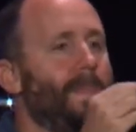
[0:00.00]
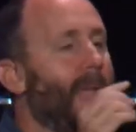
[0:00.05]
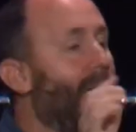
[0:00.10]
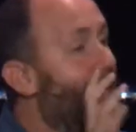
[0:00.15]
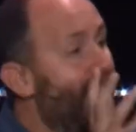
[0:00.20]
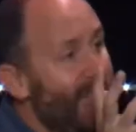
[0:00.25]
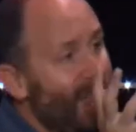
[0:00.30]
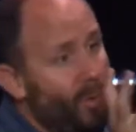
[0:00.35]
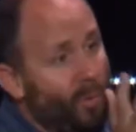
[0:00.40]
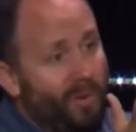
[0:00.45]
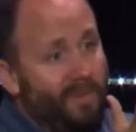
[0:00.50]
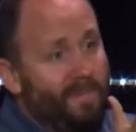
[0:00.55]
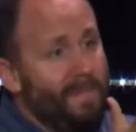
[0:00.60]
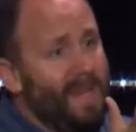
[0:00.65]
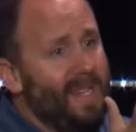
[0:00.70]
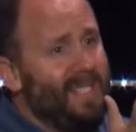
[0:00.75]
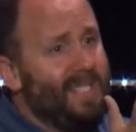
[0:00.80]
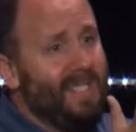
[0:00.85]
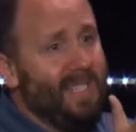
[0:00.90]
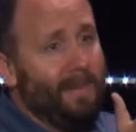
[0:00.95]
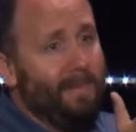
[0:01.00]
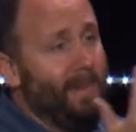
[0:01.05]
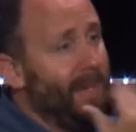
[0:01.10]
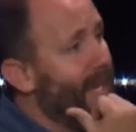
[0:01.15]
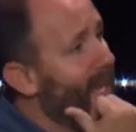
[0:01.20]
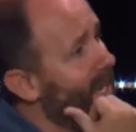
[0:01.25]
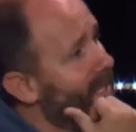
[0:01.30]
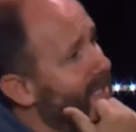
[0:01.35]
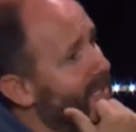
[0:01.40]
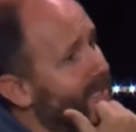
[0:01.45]
I think we've missed it
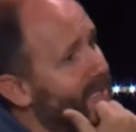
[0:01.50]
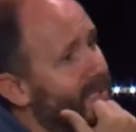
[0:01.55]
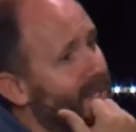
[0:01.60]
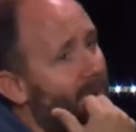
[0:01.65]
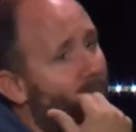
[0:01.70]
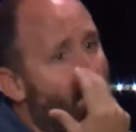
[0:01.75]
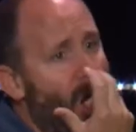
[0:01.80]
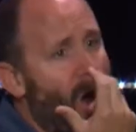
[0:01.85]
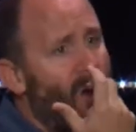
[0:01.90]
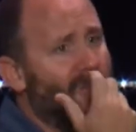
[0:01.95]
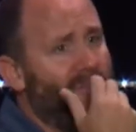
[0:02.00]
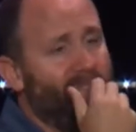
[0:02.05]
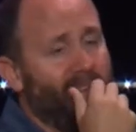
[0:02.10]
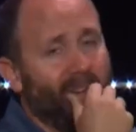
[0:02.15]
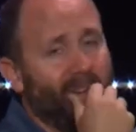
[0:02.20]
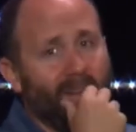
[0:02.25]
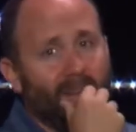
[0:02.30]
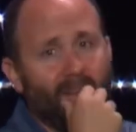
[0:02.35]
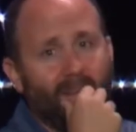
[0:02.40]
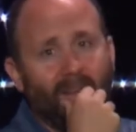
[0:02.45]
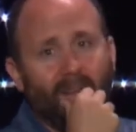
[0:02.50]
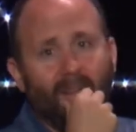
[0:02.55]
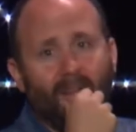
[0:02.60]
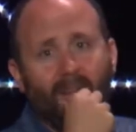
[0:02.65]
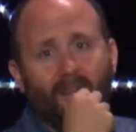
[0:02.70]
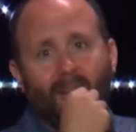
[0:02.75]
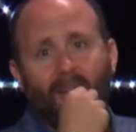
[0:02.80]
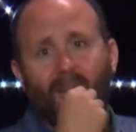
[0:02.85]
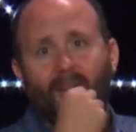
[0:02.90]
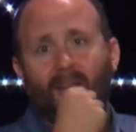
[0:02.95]
because often
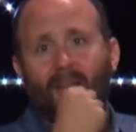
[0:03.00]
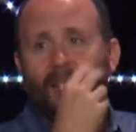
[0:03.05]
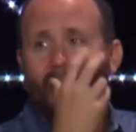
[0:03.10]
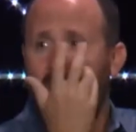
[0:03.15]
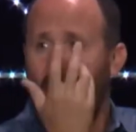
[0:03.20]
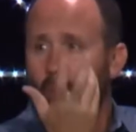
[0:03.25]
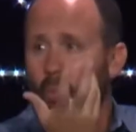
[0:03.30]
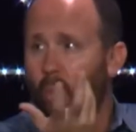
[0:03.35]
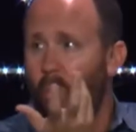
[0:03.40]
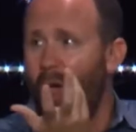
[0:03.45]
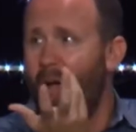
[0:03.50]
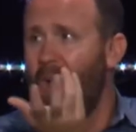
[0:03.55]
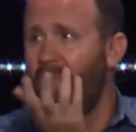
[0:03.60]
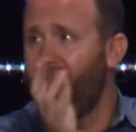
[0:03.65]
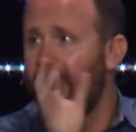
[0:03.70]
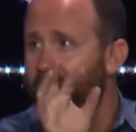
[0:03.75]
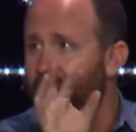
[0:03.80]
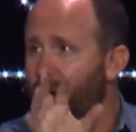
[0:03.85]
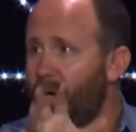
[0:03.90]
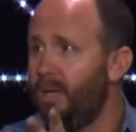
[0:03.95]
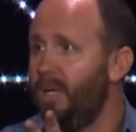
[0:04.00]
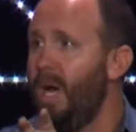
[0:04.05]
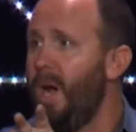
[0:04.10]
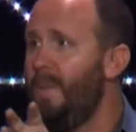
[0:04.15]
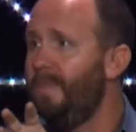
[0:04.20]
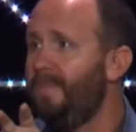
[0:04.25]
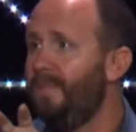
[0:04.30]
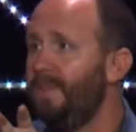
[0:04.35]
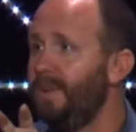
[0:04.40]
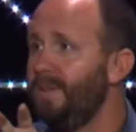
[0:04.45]
in our wealth and our
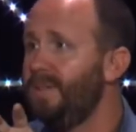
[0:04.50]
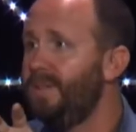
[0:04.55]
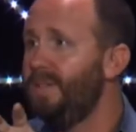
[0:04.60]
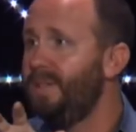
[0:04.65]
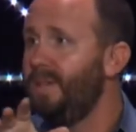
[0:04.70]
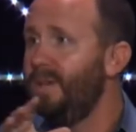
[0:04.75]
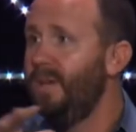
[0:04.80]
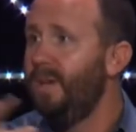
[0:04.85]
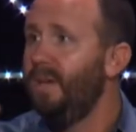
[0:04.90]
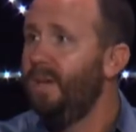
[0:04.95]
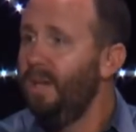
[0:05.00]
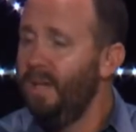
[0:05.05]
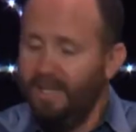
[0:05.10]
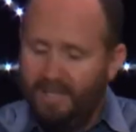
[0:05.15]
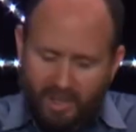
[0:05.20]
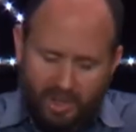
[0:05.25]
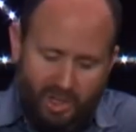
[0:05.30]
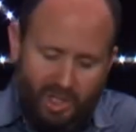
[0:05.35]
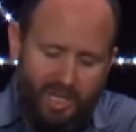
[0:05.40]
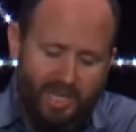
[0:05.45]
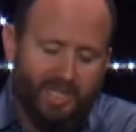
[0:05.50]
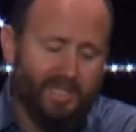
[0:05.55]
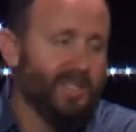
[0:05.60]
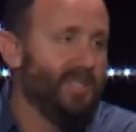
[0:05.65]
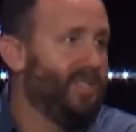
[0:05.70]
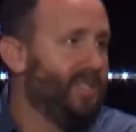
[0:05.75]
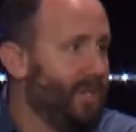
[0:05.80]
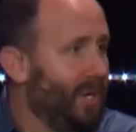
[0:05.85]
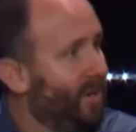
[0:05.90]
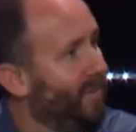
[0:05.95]
comfort, it's
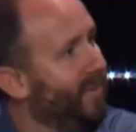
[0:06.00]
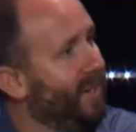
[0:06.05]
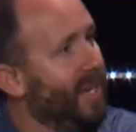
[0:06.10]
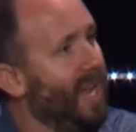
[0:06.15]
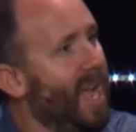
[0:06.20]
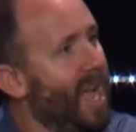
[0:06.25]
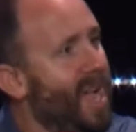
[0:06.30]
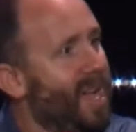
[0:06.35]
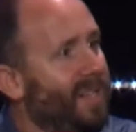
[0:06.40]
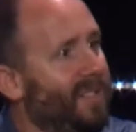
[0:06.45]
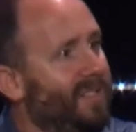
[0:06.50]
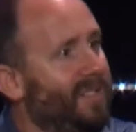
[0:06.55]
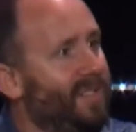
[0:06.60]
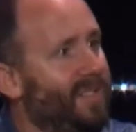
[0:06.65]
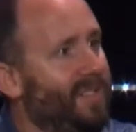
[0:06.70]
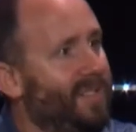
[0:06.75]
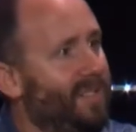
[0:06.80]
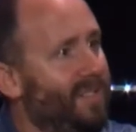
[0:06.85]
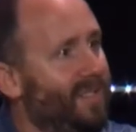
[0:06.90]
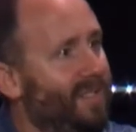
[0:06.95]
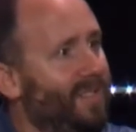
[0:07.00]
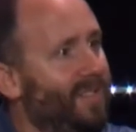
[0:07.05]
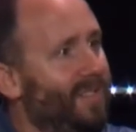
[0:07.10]
Jesus serving us.